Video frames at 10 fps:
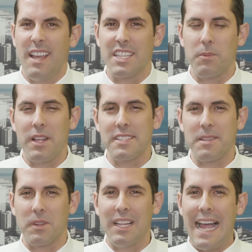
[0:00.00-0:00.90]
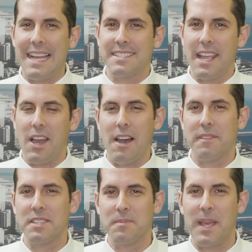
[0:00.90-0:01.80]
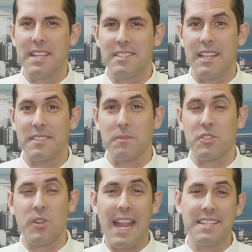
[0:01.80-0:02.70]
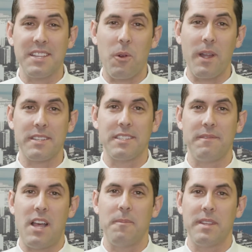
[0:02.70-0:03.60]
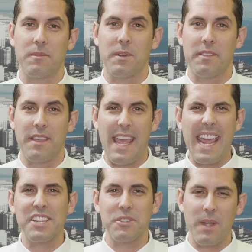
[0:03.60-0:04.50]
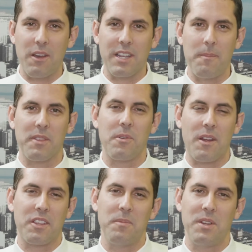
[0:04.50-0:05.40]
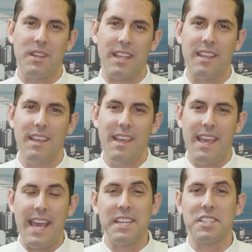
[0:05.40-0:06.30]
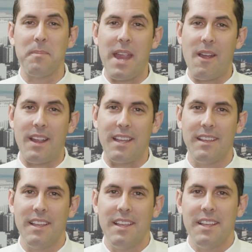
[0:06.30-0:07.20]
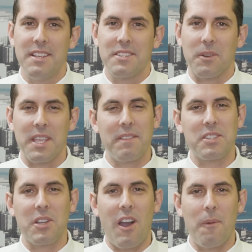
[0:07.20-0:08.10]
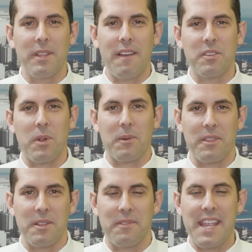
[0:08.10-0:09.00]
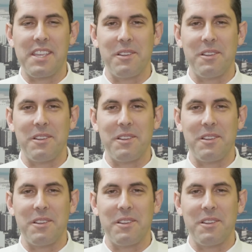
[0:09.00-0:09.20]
as well as some Class A office space and some transit-oriented development with the ACE Rail coming through our community, heading to the Bay Area. So give us a call and we'd love to work with you. Thank